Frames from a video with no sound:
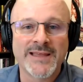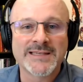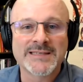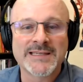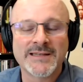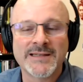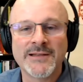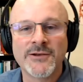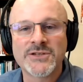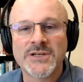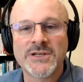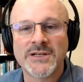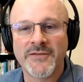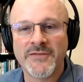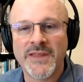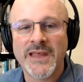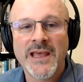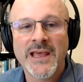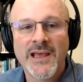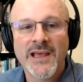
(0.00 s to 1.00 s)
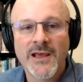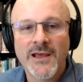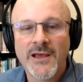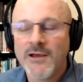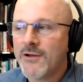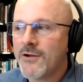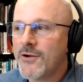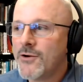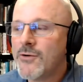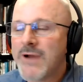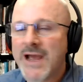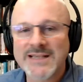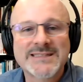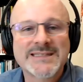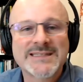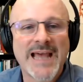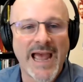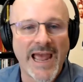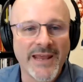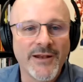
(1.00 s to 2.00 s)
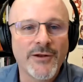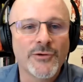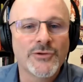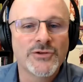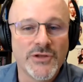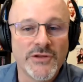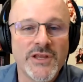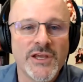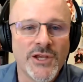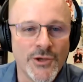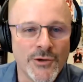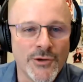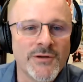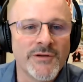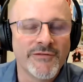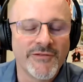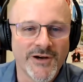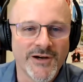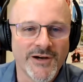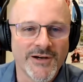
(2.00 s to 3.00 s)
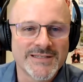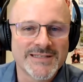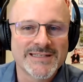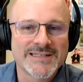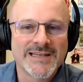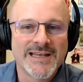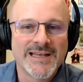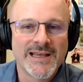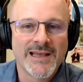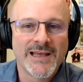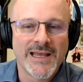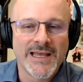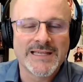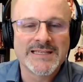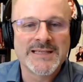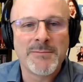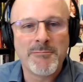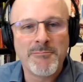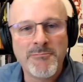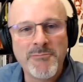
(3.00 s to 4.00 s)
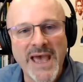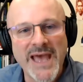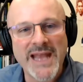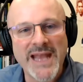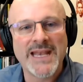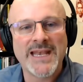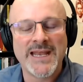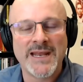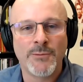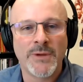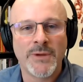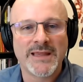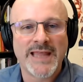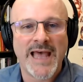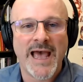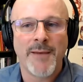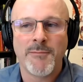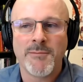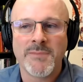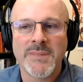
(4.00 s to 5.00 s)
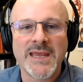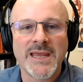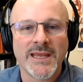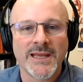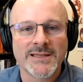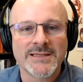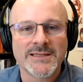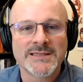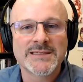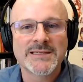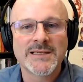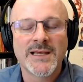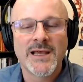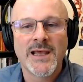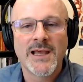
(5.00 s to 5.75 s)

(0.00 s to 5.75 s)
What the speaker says: This notion of who has title to the universe is embedded in what that means.